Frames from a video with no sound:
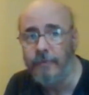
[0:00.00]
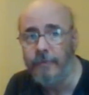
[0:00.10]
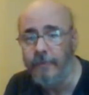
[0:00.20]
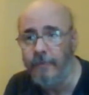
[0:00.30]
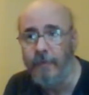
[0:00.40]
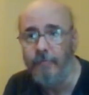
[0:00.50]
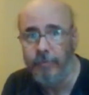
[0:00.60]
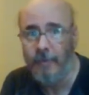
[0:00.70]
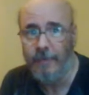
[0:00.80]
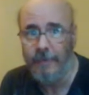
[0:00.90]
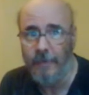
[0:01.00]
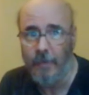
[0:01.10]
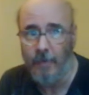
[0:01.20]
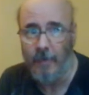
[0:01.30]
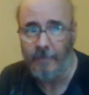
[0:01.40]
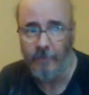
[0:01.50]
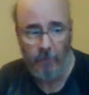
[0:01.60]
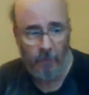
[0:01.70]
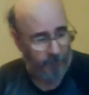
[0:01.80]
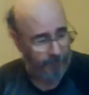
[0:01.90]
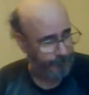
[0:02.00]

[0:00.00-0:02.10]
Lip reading: This is a blood thinner after all.